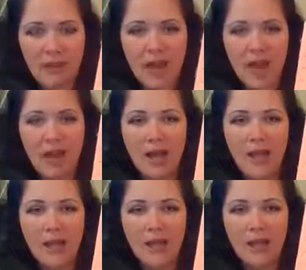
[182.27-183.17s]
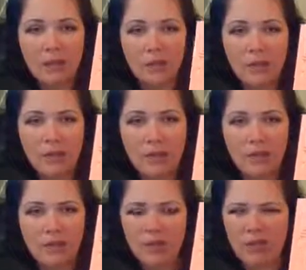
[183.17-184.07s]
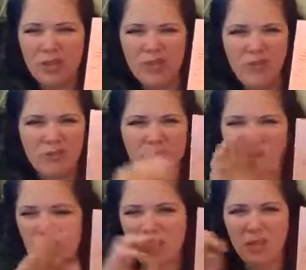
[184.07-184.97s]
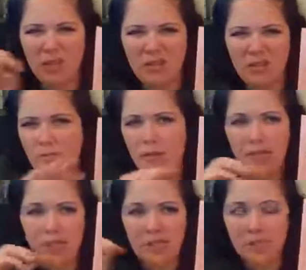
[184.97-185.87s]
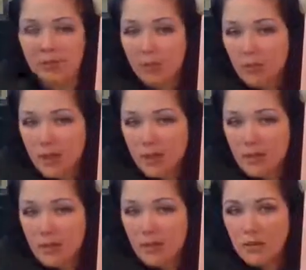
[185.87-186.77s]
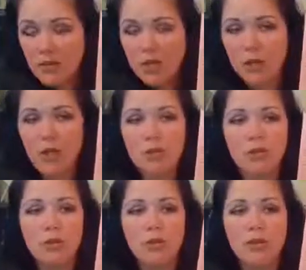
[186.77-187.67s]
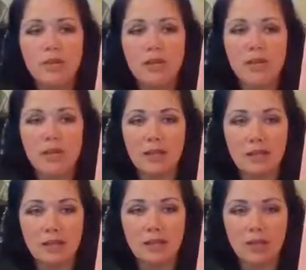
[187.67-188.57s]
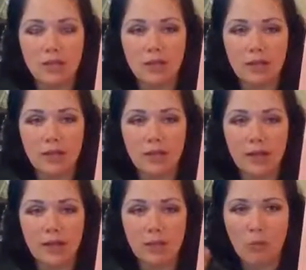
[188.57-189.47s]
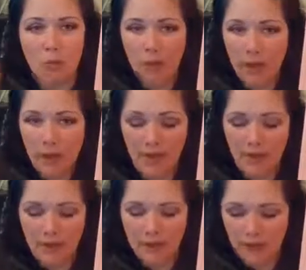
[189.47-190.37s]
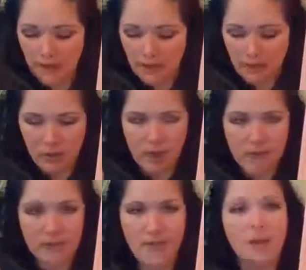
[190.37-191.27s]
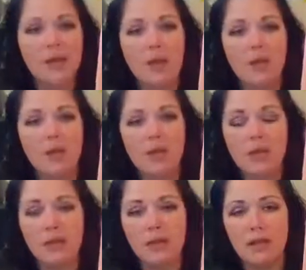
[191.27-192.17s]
I know that there's information in many different places, so to make it easier, I am working on, and I don't know how long it's going to take, I'm going to make